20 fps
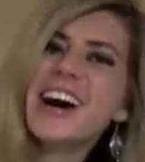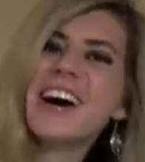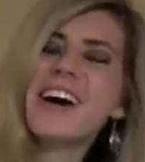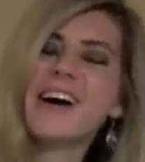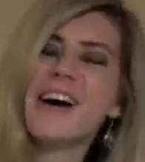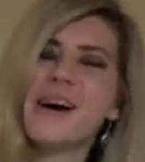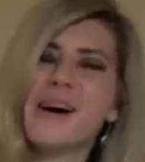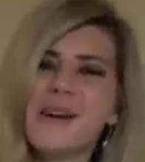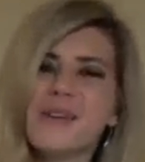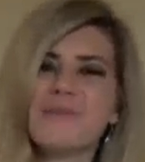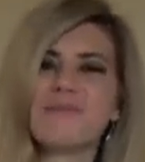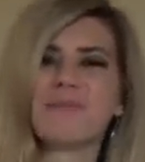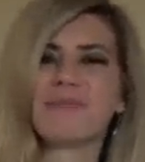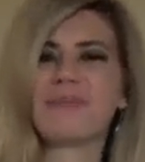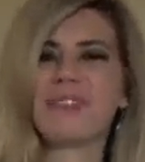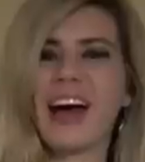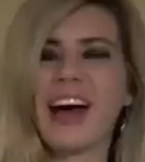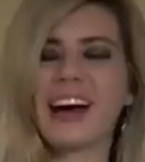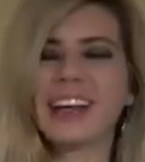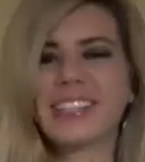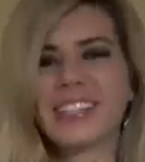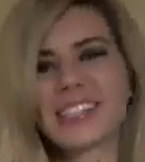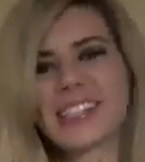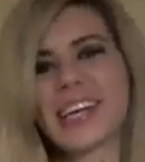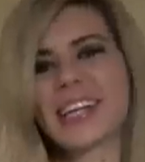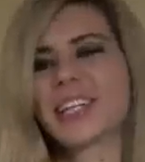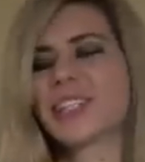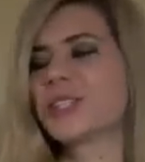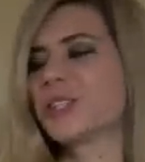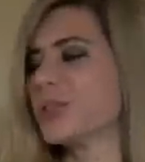I
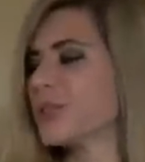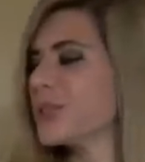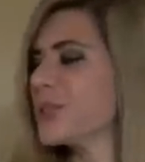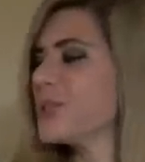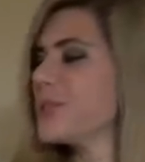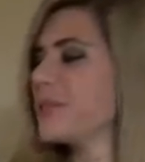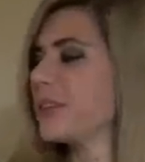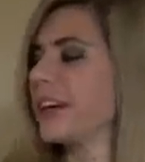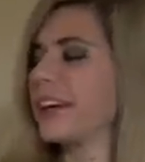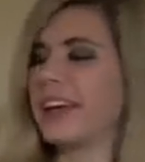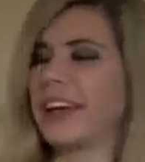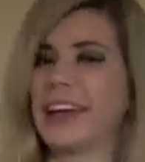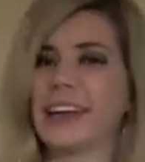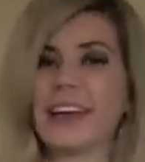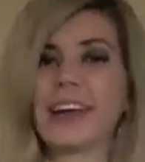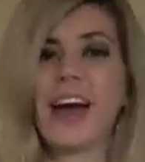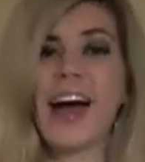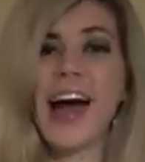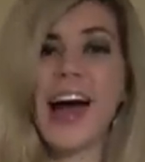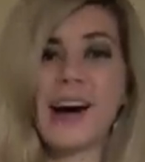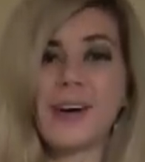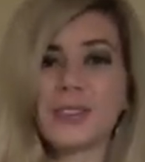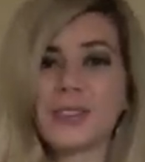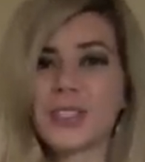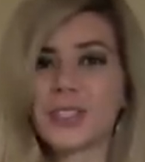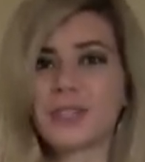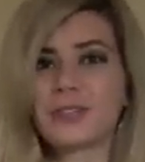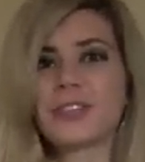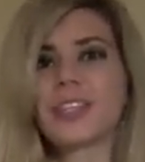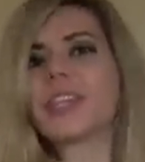decided to do a
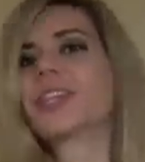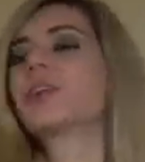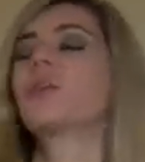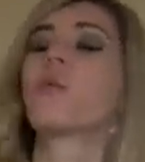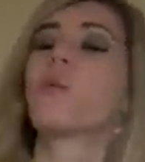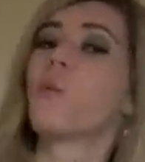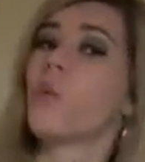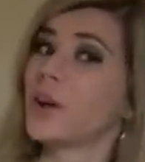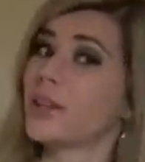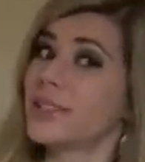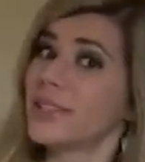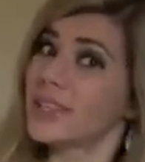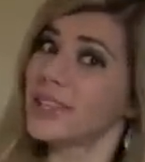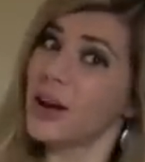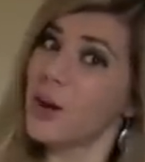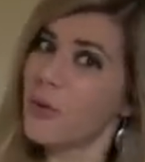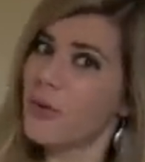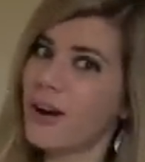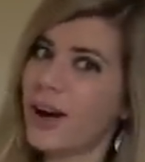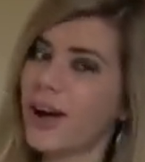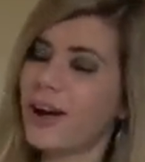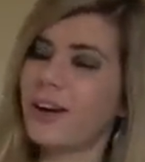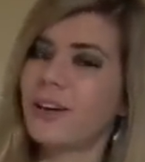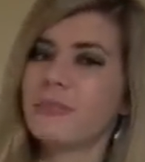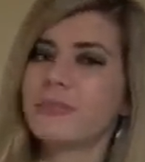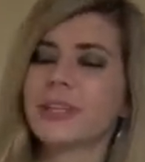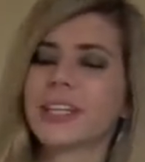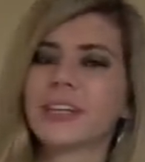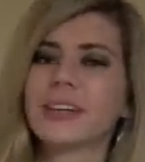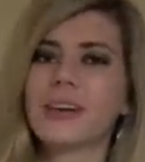couch video once in a
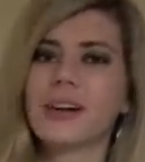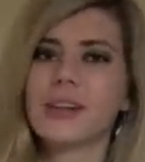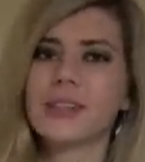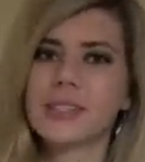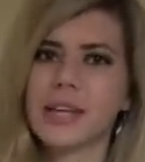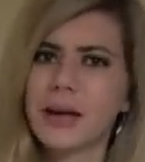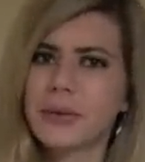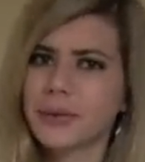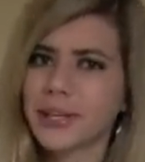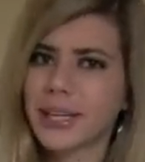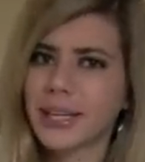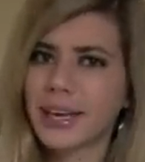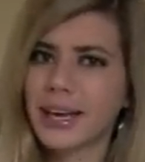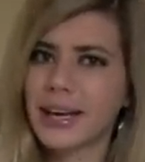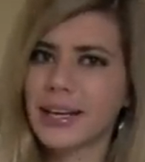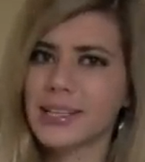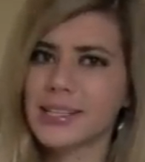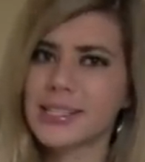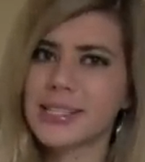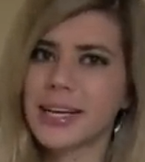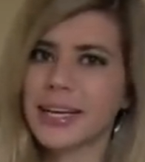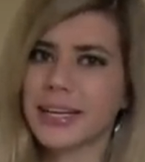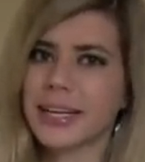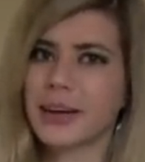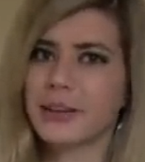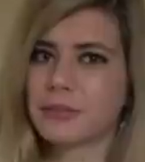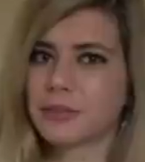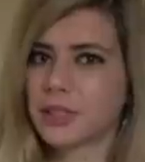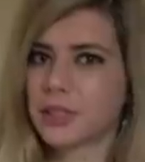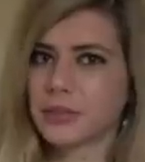while because I realized I
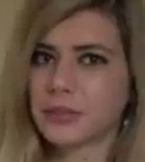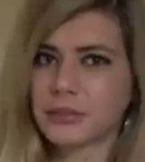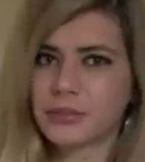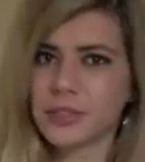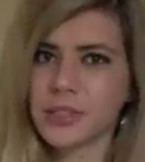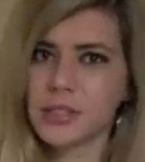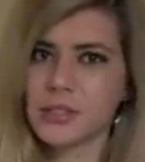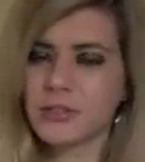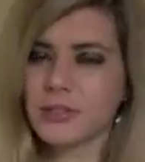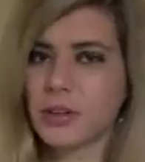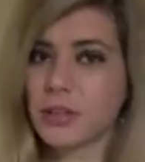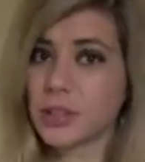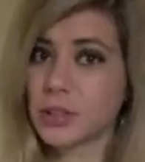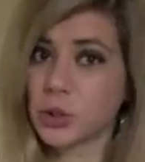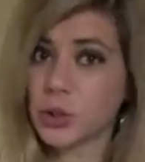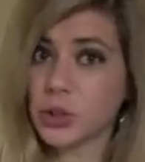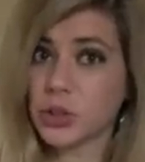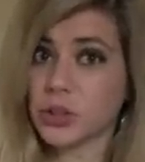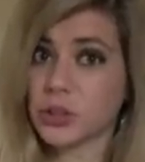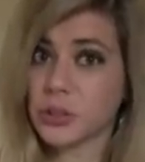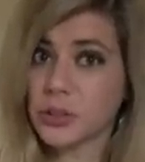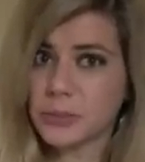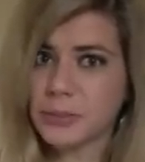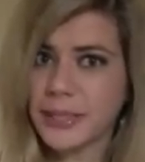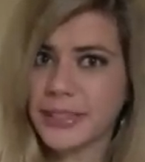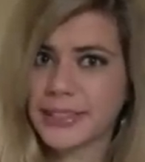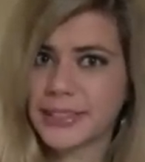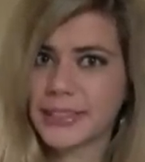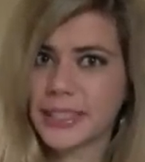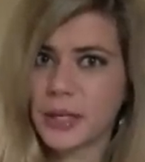never, first of all, introduced
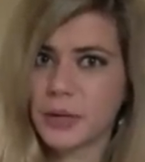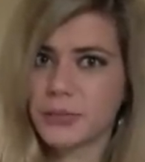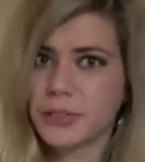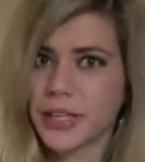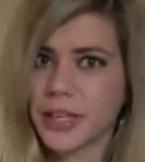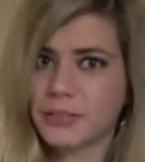myself.